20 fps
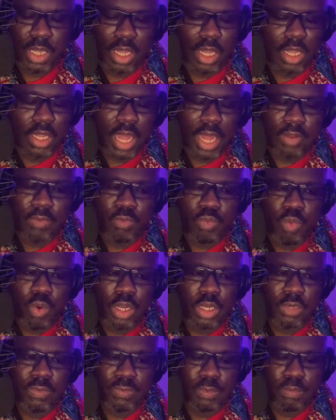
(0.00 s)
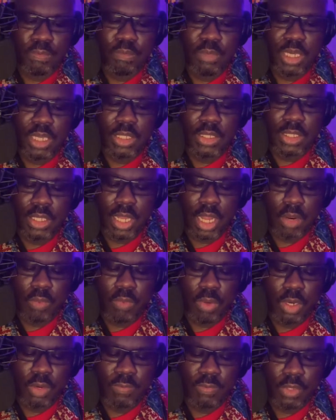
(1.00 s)
a lot of wonderful beats, a lot of
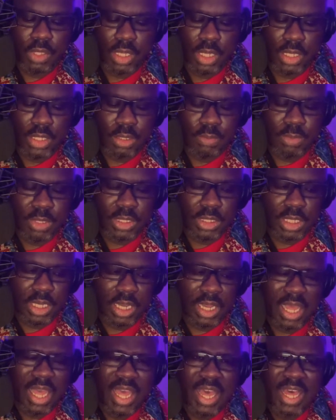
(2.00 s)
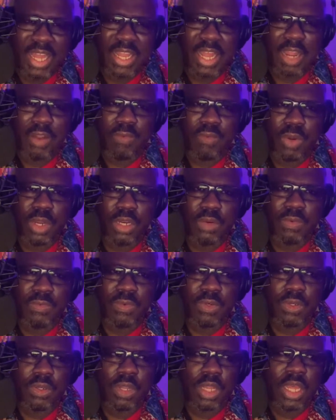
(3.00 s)
wonderful intimacy, a lot of
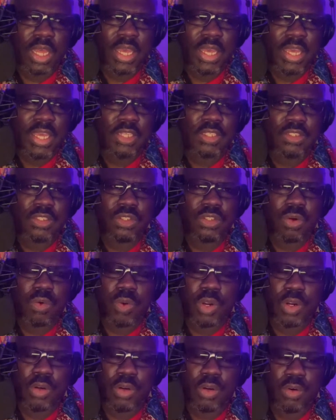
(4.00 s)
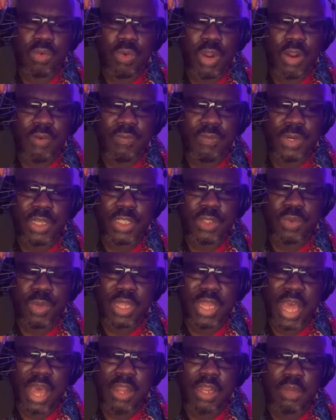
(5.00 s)
wonderful historical reference
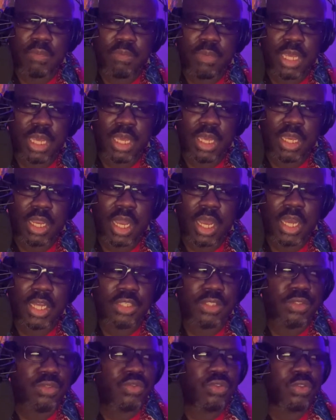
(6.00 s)
without it being uh, too